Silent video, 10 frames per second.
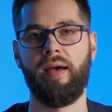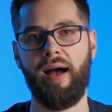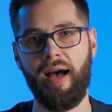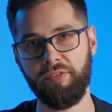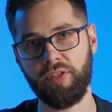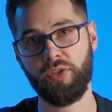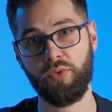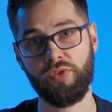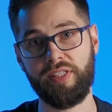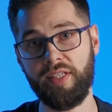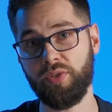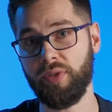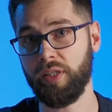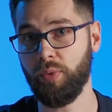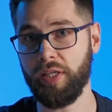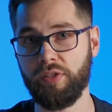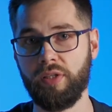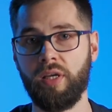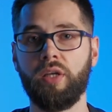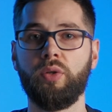After those 6 to 8 weeks,
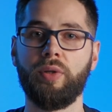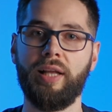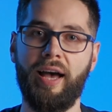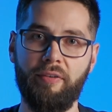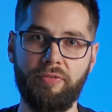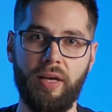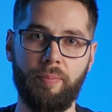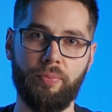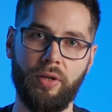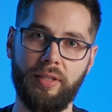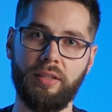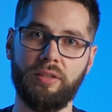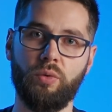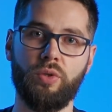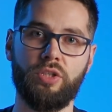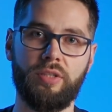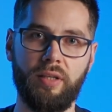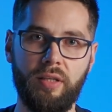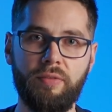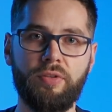you will have a product which
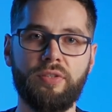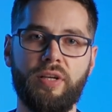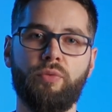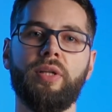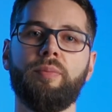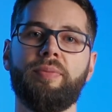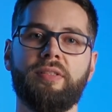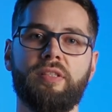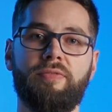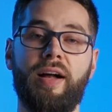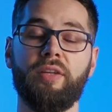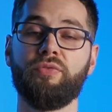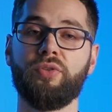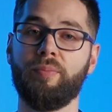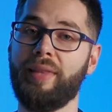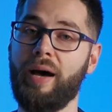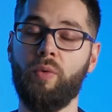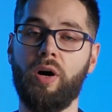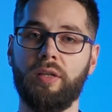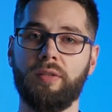delivers a real business value from now
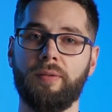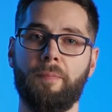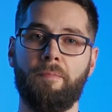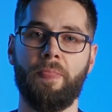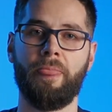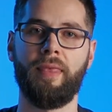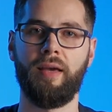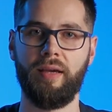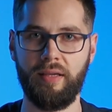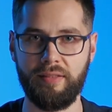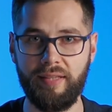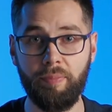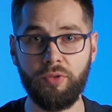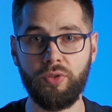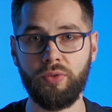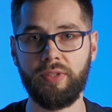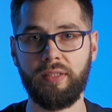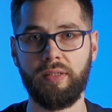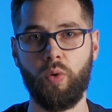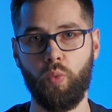on. It's up to you
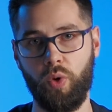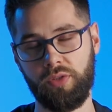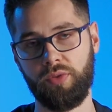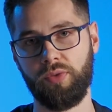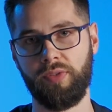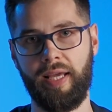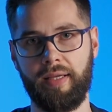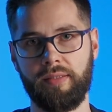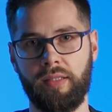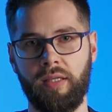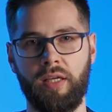then what to do next.